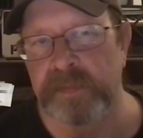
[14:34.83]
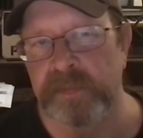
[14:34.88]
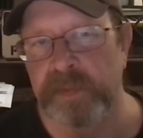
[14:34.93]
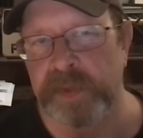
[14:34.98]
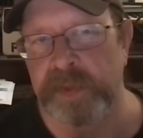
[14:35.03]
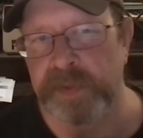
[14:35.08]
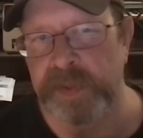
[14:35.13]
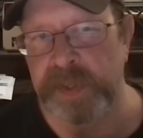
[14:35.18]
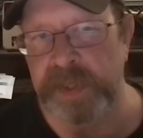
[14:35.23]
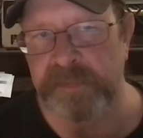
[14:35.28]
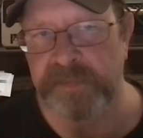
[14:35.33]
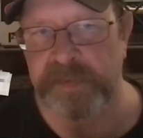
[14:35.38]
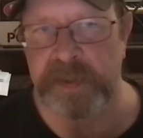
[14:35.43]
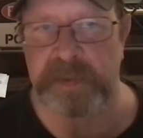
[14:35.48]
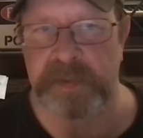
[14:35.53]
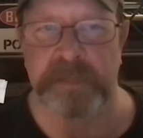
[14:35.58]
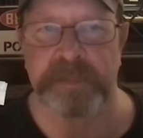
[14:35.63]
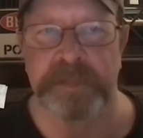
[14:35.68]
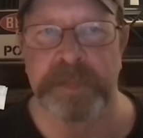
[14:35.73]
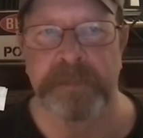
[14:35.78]
what you give
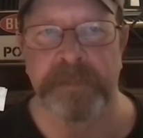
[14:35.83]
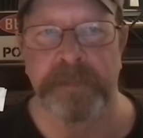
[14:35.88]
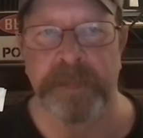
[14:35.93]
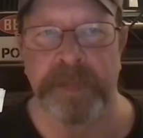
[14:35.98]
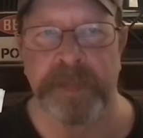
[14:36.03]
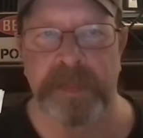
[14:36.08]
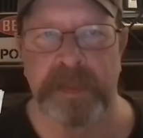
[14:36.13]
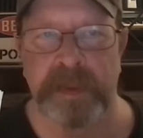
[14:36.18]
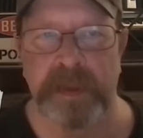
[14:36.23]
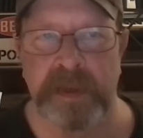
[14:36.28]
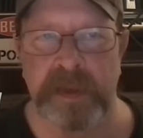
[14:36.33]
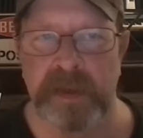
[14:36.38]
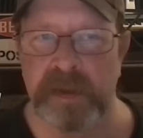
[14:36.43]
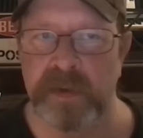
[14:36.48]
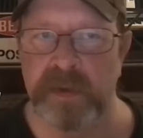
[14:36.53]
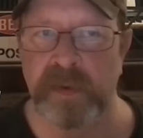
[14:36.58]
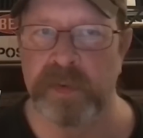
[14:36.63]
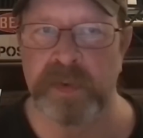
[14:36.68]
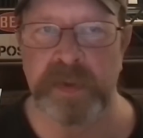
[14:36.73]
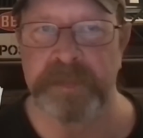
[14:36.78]
up, and
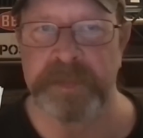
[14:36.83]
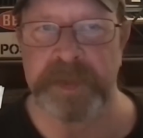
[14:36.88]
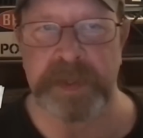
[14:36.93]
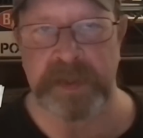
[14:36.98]
it'd only